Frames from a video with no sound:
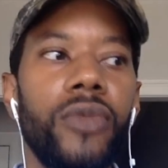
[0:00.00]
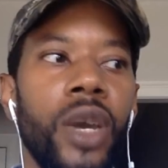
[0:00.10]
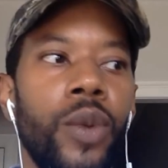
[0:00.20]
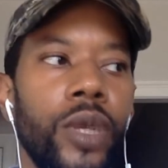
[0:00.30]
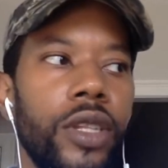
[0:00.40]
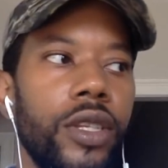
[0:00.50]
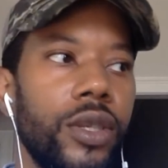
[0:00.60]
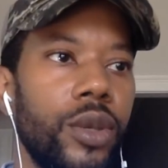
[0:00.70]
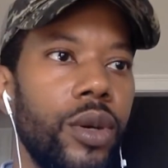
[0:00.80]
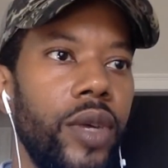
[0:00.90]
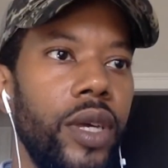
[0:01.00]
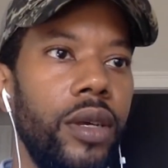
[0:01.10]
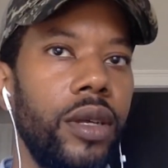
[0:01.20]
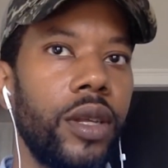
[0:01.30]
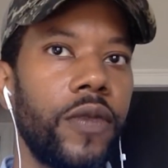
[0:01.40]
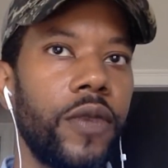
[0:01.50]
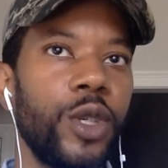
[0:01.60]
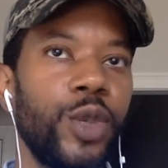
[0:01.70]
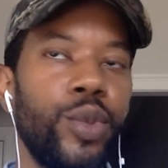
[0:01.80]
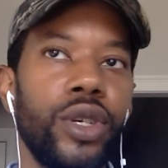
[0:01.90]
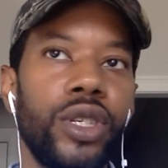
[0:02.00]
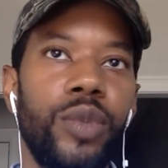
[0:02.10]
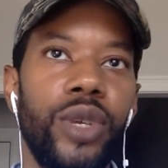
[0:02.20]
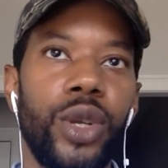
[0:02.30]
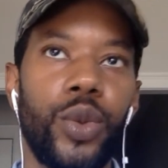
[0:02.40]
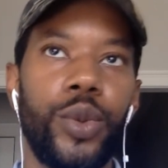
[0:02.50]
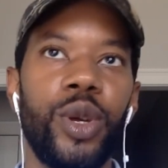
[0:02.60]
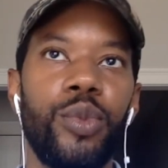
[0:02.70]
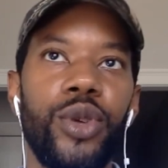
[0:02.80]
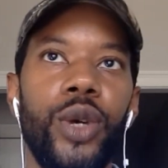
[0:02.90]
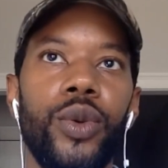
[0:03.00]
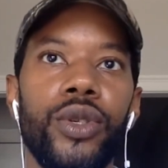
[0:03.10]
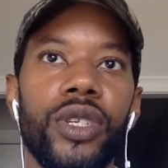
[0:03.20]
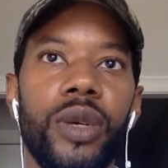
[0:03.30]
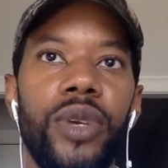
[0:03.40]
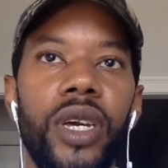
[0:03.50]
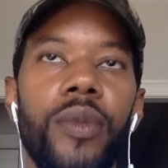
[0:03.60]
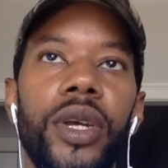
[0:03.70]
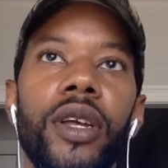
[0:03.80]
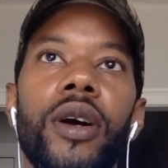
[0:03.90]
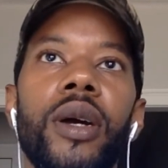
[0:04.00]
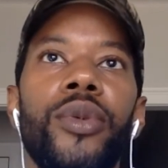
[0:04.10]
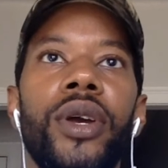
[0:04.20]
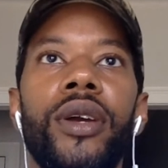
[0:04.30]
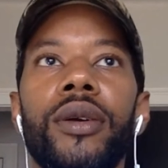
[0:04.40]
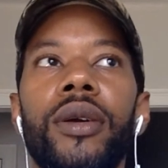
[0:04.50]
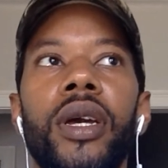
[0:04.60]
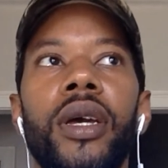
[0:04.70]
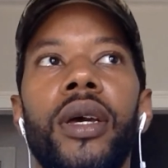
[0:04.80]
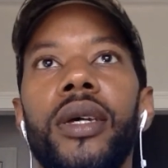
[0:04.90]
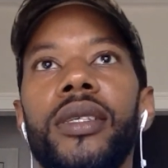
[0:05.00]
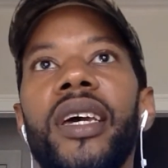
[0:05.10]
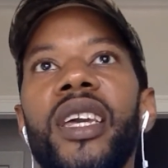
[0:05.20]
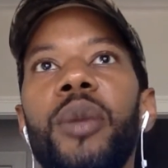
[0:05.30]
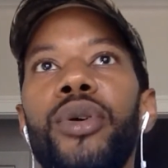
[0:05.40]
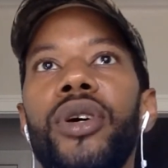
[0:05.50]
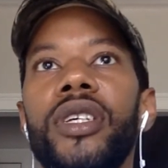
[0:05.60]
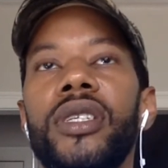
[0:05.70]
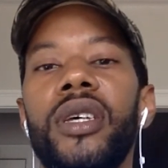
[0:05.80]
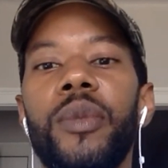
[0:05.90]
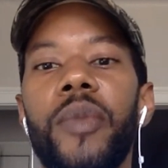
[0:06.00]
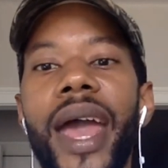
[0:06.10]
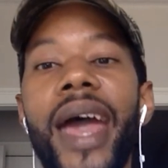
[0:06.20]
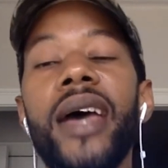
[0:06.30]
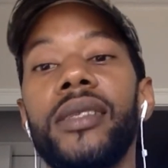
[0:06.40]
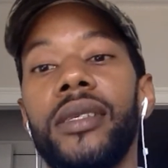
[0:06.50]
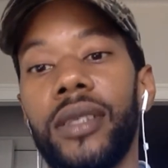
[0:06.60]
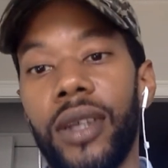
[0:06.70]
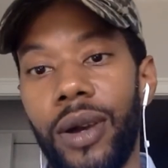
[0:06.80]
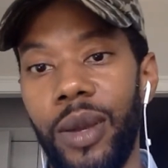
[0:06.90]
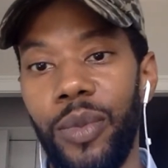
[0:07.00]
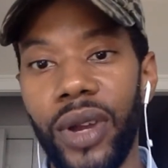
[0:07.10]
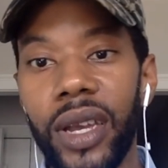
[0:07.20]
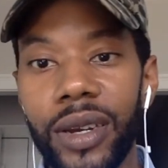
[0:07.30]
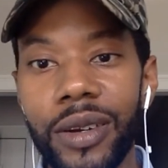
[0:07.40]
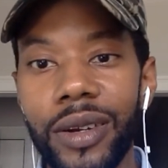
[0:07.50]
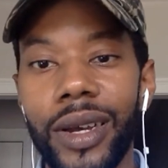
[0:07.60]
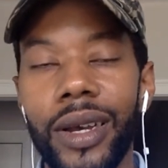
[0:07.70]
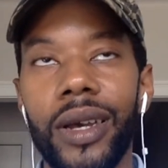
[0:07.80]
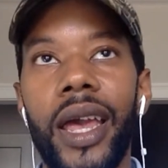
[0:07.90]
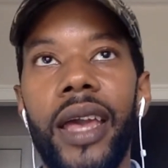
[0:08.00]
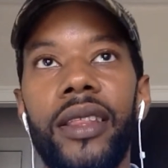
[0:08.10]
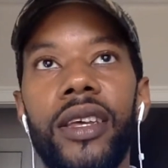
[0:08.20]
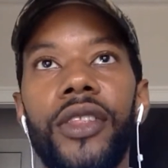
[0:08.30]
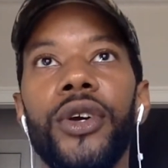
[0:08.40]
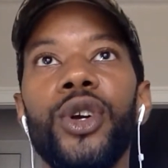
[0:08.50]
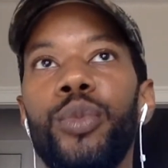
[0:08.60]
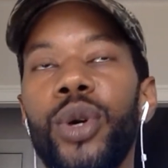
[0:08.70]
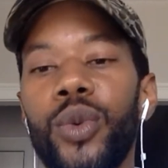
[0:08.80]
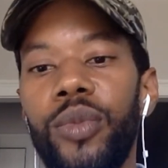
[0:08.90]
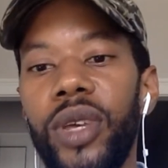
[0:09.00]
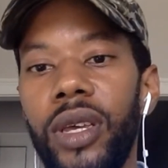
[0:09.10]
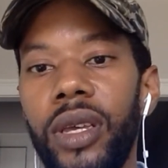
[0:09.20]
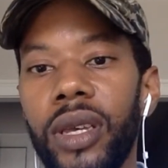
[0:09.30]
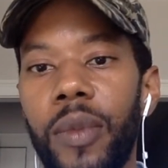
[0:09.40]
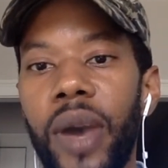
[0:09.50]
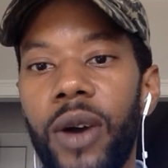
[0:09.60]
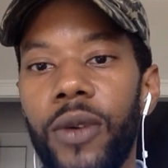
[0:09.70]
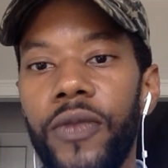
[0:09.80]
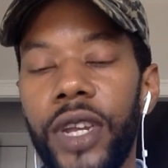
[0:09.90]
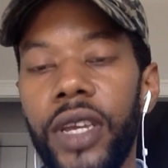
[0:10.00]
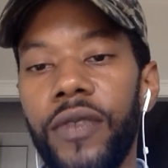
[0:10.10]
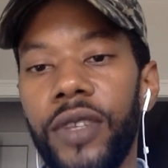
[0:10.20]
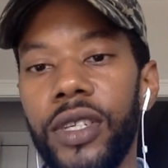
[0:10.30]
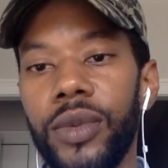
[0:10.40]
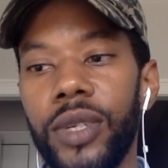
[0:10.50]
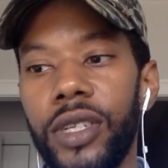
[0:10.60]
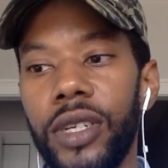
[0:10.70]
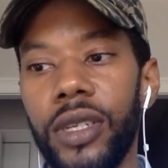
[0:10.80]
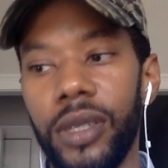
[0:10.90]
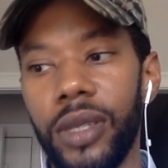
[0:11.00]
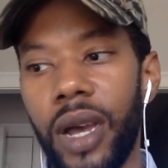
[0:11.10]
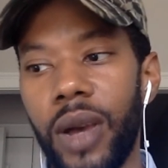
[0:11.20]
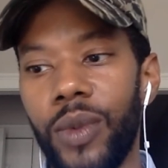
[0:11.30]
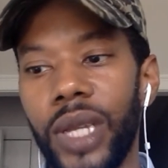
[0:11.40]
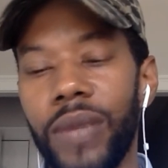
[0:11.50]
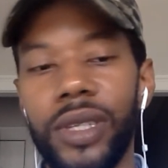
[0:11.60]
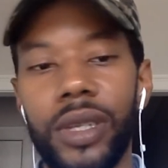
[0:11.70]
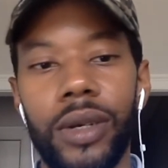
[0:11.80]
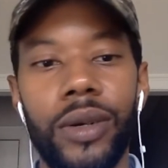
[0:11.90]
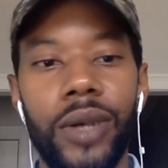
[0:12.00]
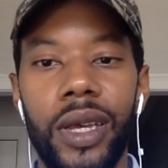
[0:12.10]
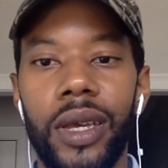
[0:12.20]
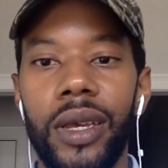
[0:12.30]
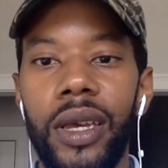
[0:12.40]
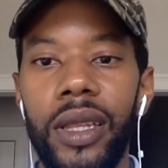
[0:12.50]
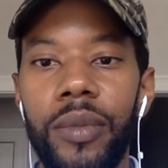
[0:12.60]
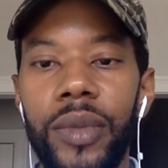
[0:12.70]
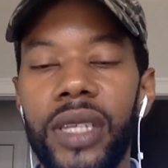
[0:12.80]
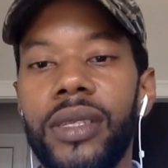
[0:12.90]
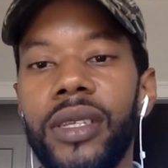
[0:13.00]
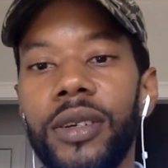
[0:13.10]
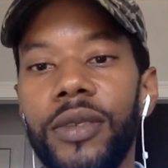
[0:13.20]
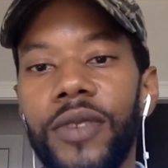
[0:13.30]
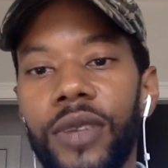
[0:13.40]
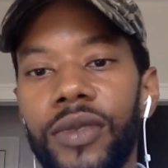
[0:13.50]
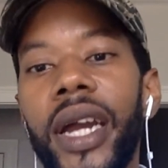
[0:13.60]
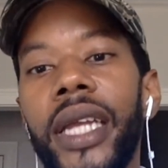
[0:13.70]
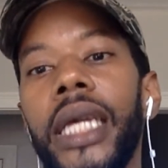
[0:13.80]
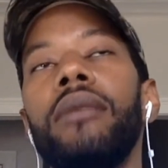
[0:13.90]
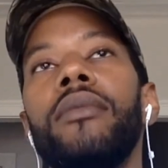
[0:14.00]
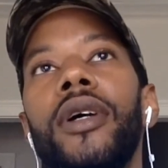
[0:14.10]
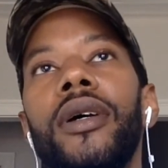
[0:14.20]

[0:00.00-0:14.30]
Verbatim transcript: I wanted the story, you know, the first book to be the prequel to him becoming the heartbreaker. Second book is him as the heartbreaker, and then third book would be about forgiveness, which is what I'm still in the midst of writing.